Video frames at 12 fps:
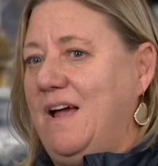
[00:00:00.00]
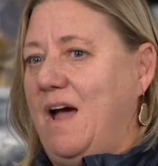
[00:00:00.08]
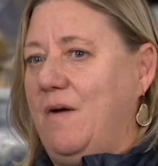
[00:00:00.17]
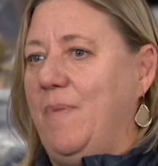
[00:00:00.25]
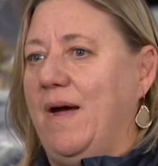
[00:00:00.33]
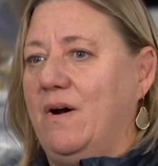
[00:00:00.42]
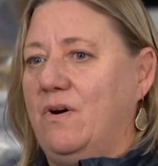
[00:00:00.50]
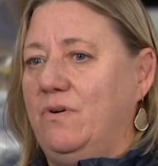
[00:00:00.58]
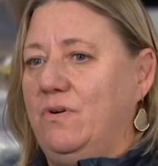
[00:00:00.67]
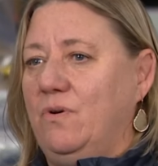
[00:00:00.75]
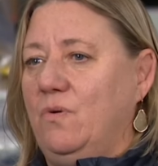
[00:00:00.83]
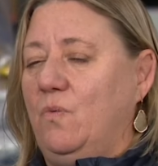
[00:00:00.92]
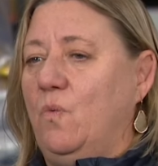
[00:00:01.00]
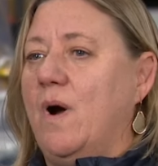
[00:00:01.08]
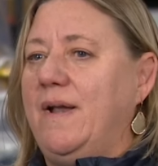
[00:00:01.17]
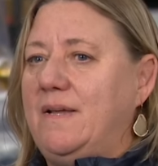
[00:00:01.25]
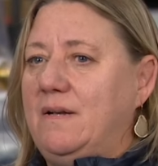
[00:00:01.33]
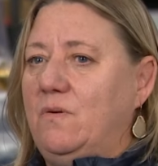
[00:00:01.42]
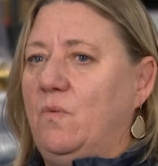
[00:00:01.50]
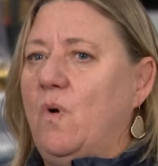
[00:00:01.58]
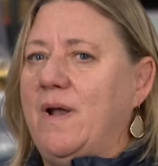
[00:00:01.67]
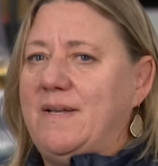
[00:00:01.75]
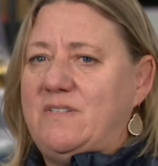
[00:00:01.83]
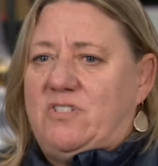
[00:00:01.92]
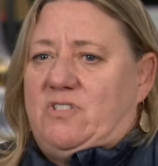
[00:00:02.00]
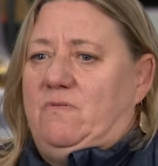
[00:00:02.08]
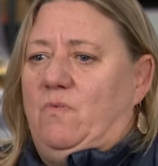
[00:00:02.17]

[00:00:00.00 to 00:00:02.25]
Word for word: about what it, what it's,